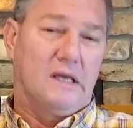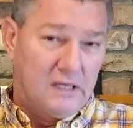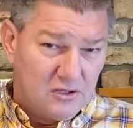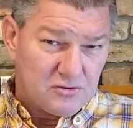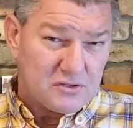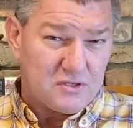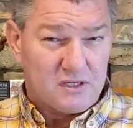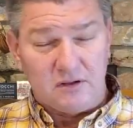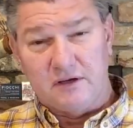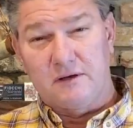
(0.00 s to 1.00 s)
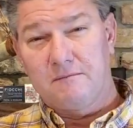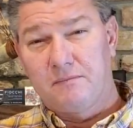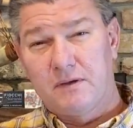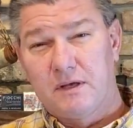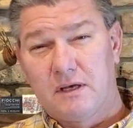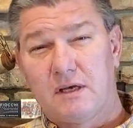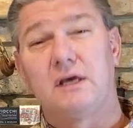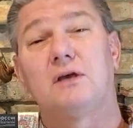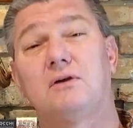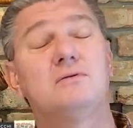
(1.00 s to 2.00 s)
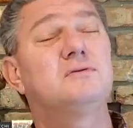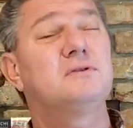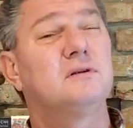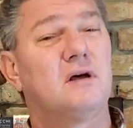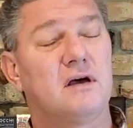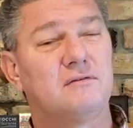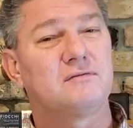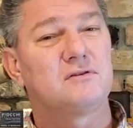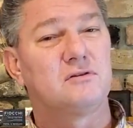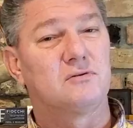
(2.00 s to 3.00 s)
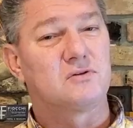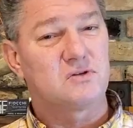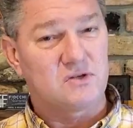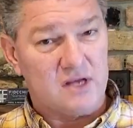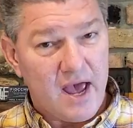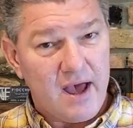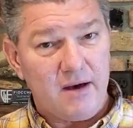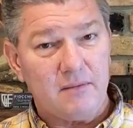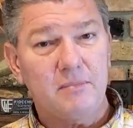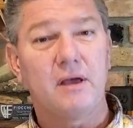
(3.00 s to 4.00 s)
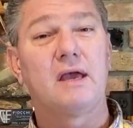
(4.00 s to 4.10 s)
Interestingly, he used the knife to stab